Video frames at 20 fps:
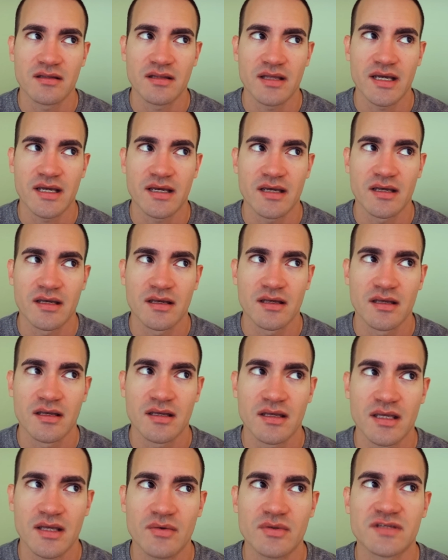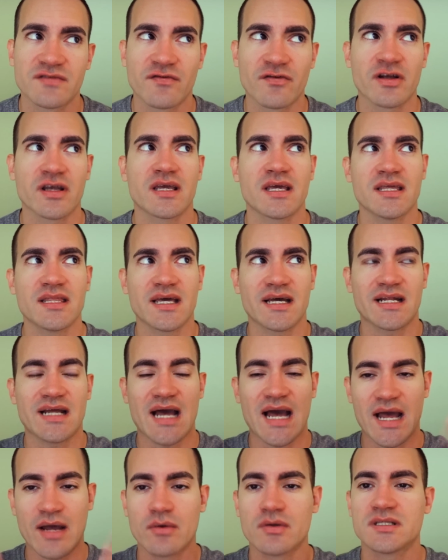Like, it was freaky that
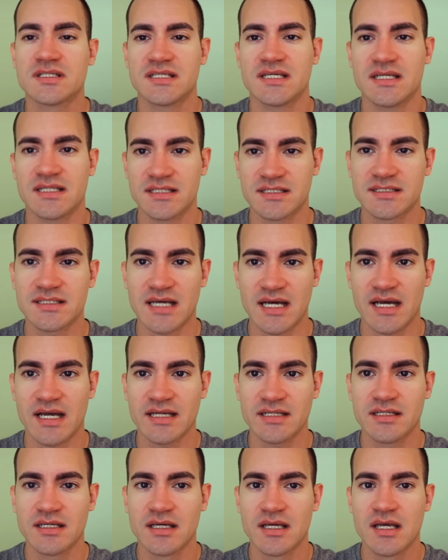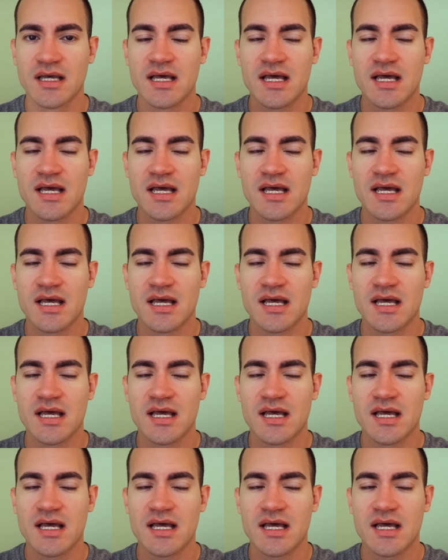I was inside